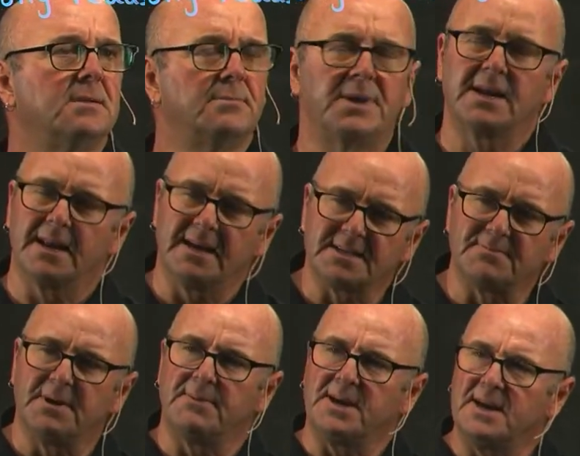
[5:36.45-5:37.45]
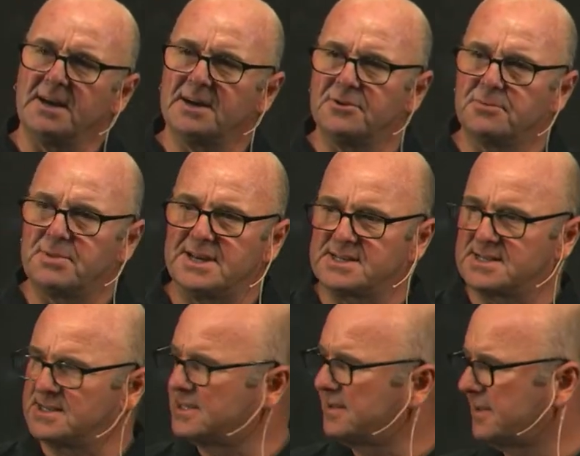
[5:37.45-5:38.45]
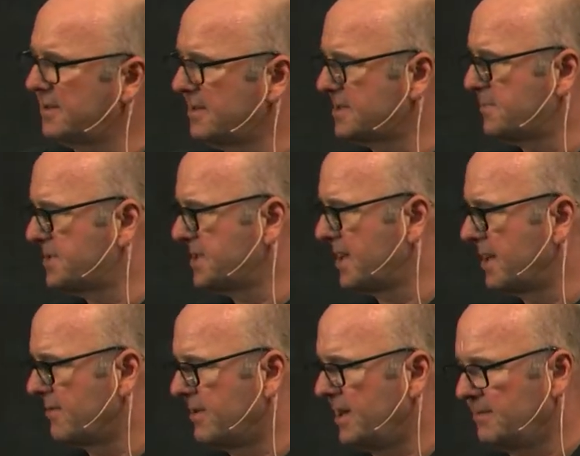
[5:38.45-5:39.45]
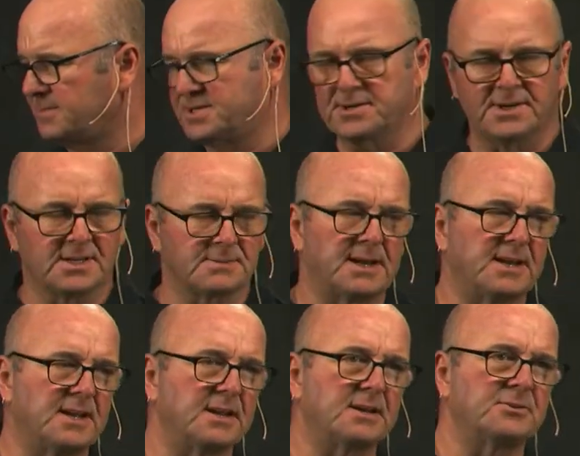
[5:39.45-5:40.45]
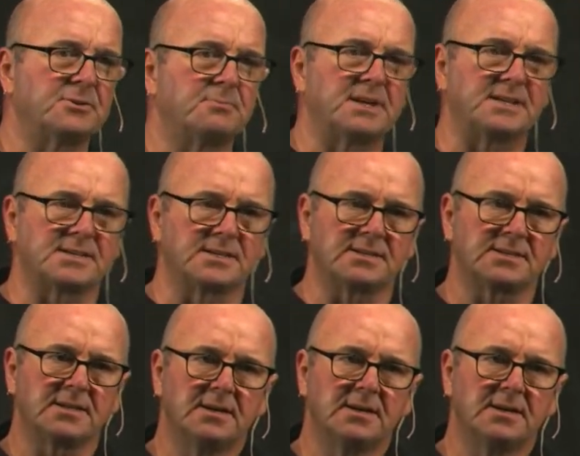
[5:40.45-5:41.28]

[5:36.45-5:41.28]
a bit less, maybe 800 bases. I think this particular read I'm showing is about 800 bases.